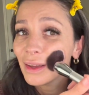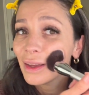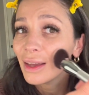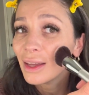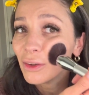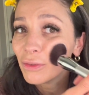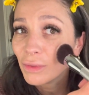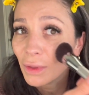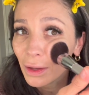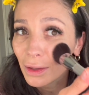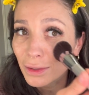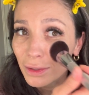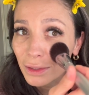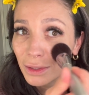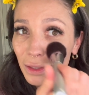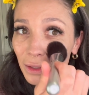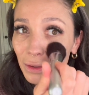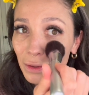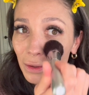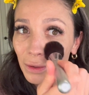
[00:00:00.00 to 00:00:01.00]
if
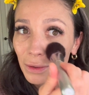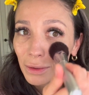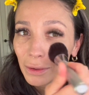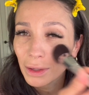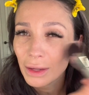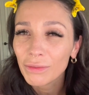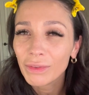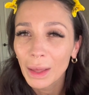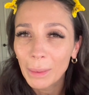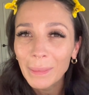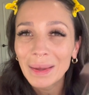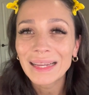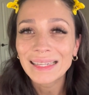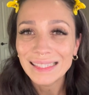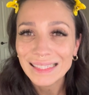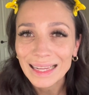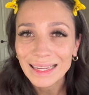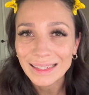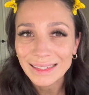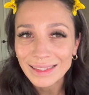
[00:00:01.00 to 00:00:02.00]
that makes
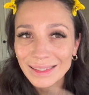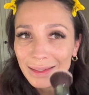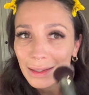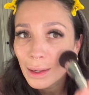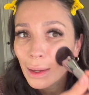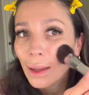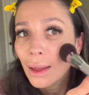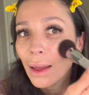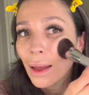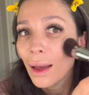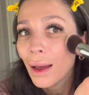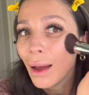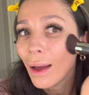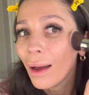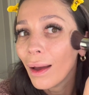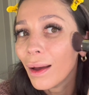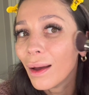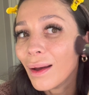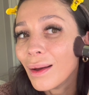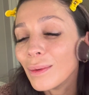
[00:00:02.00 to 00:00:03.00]
sense.
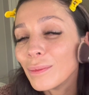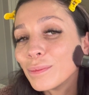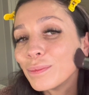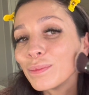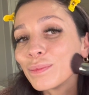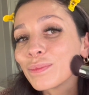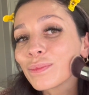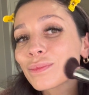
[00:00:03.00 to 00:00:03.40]
I'm